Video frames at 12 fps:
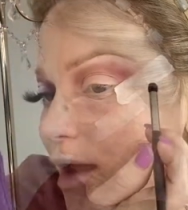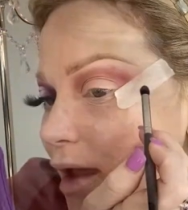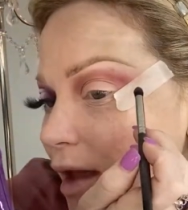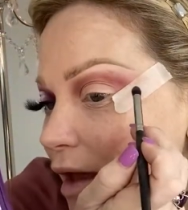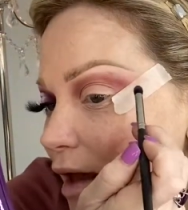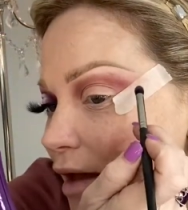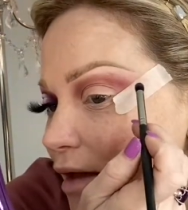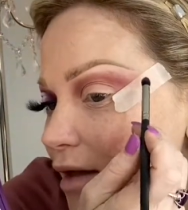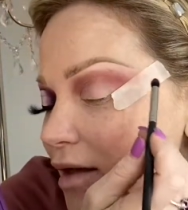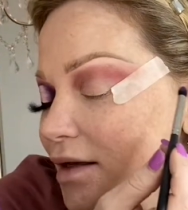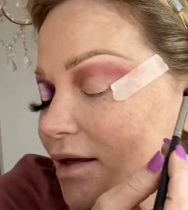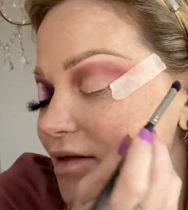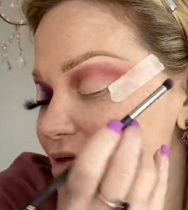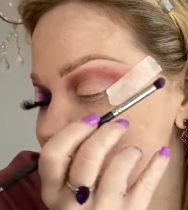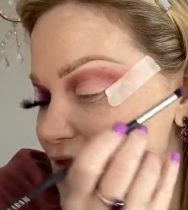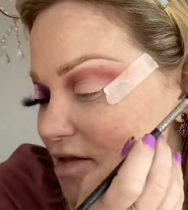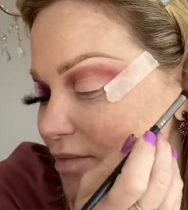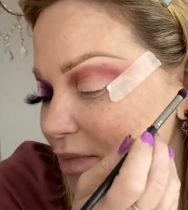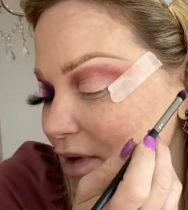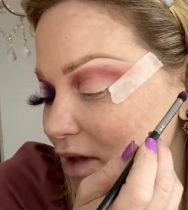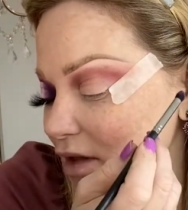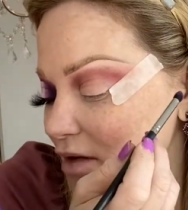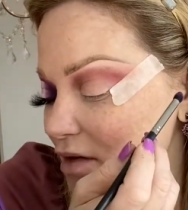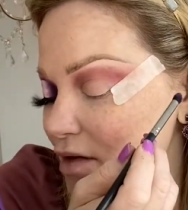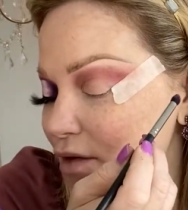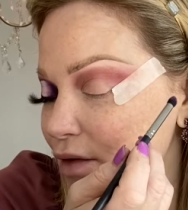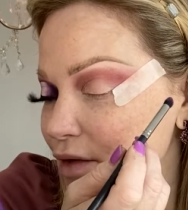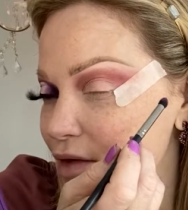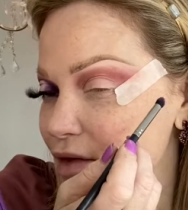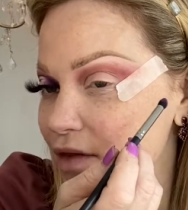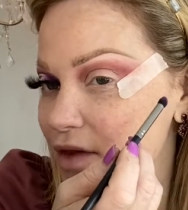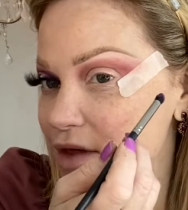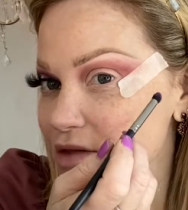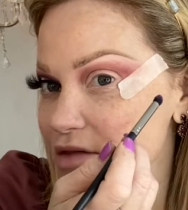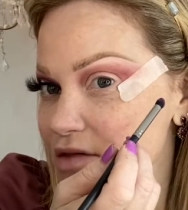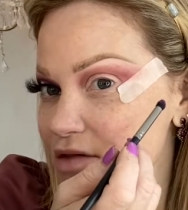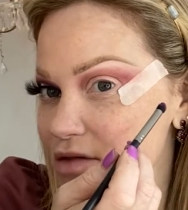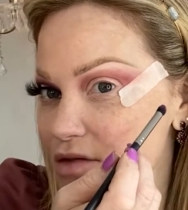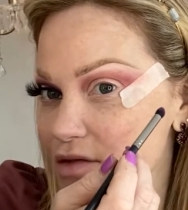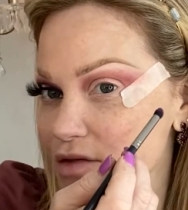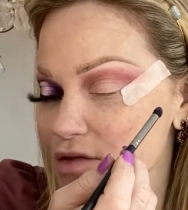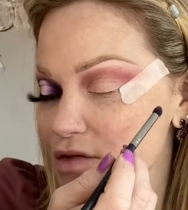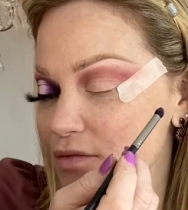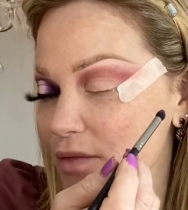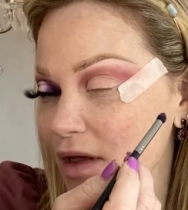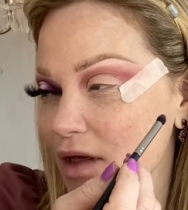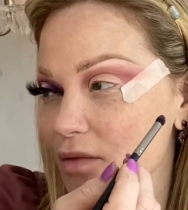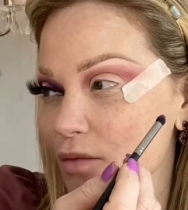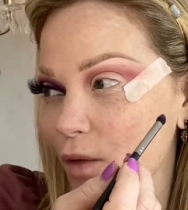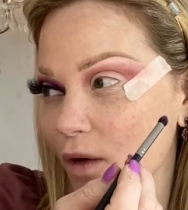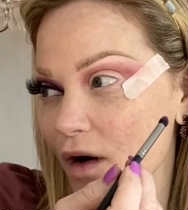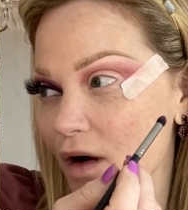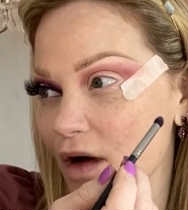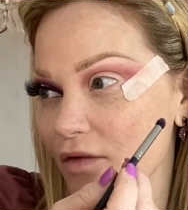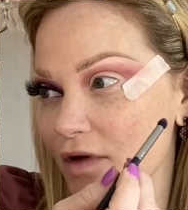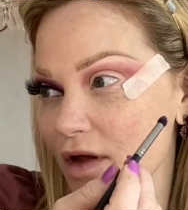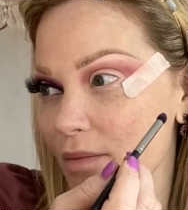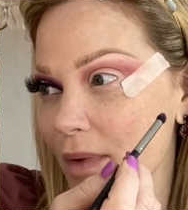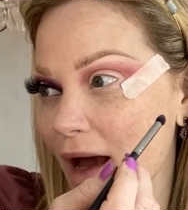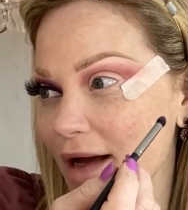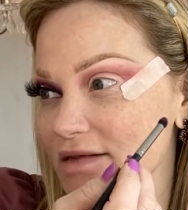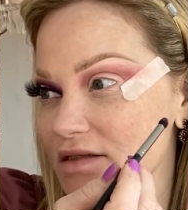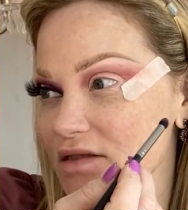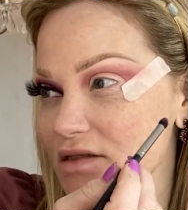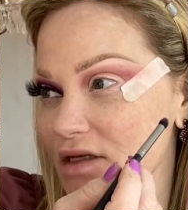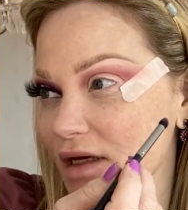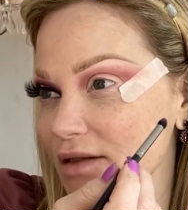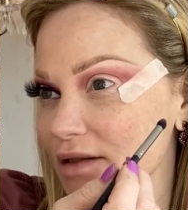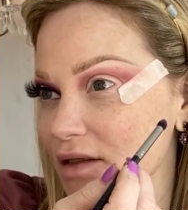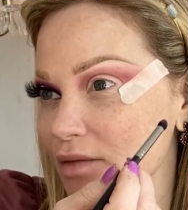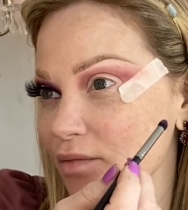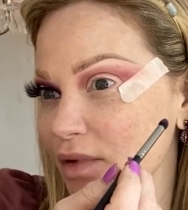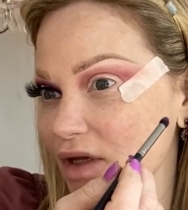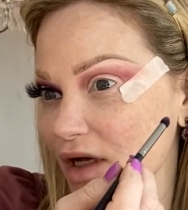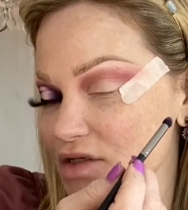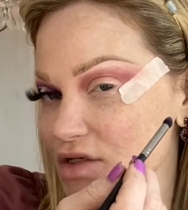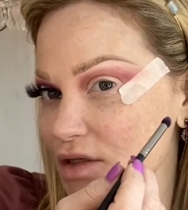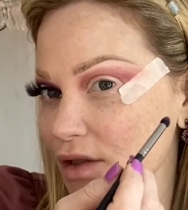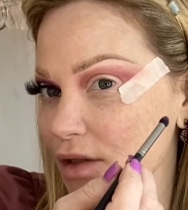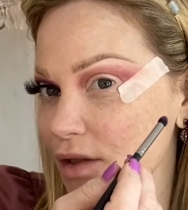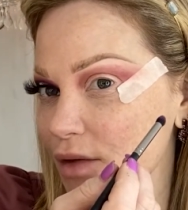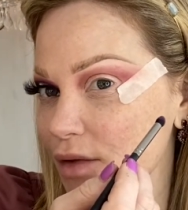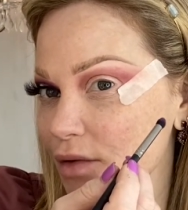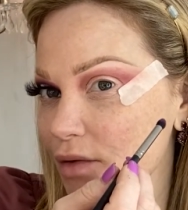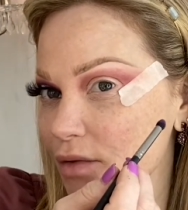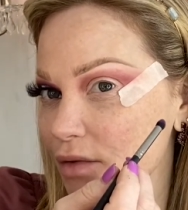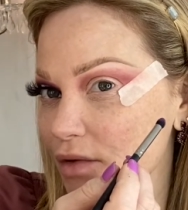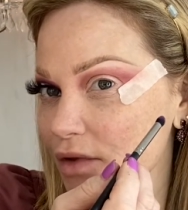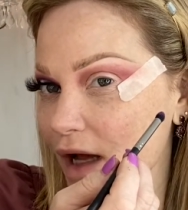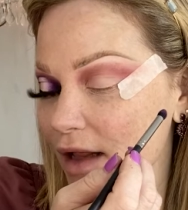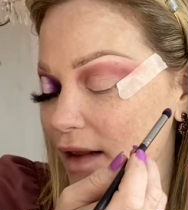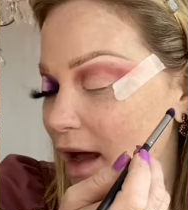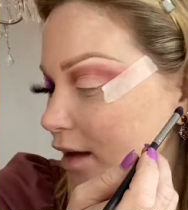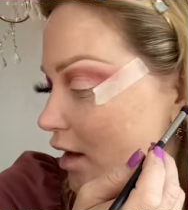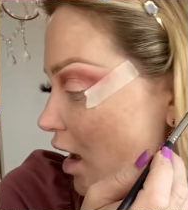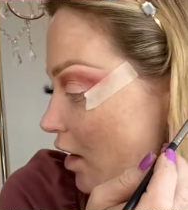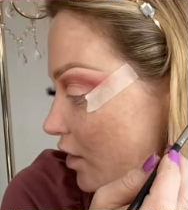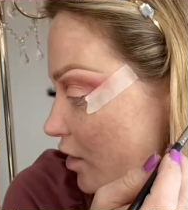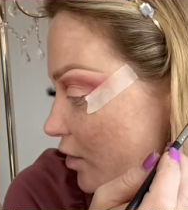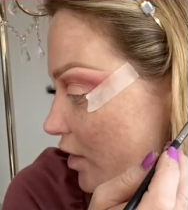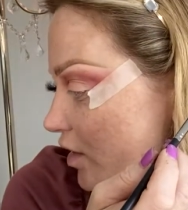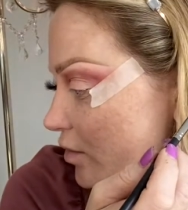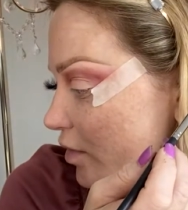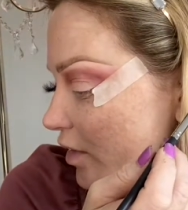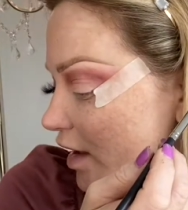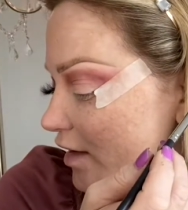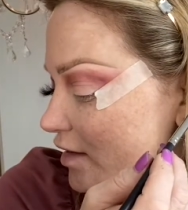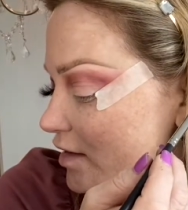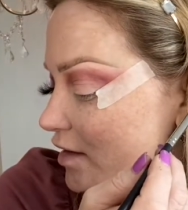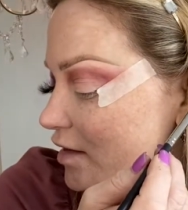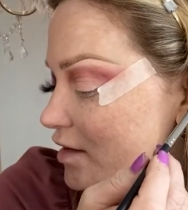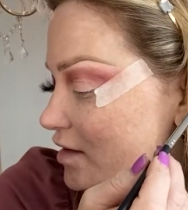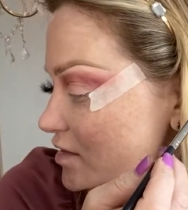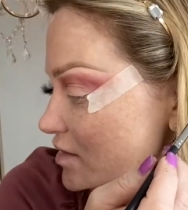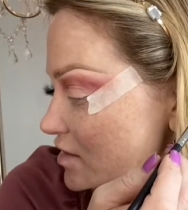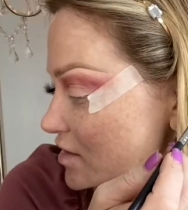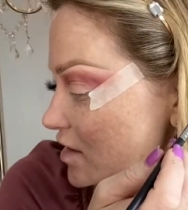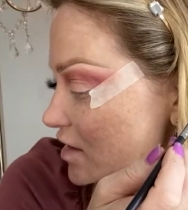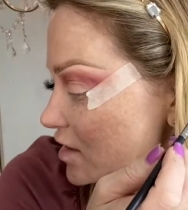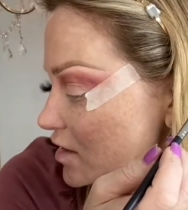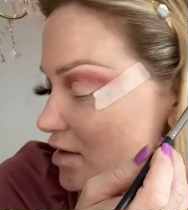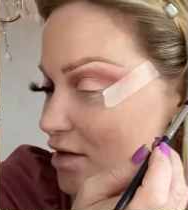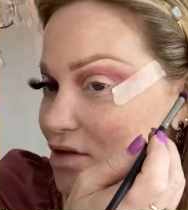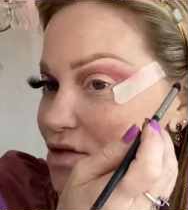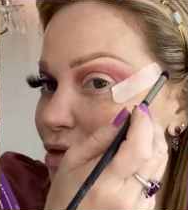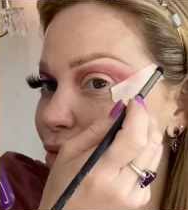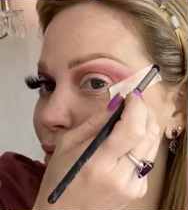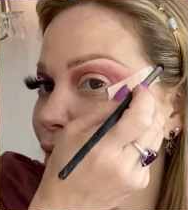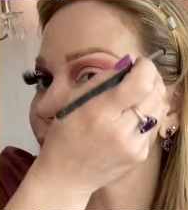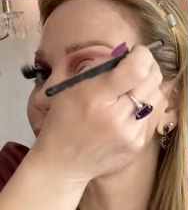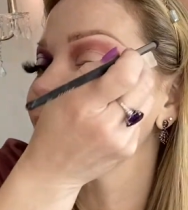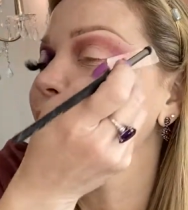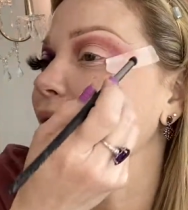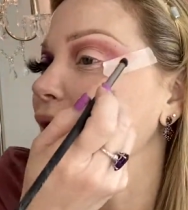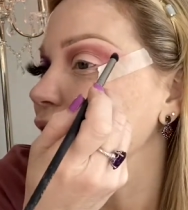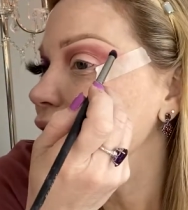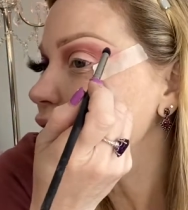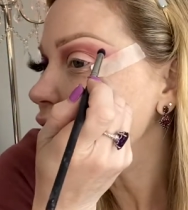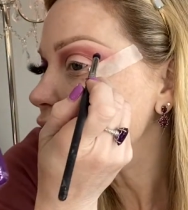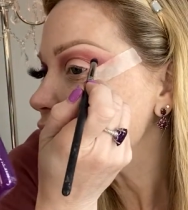and deepen this to make it more of a pastel-y, blushy lilac color. We're gonna blend this into Royal Pain.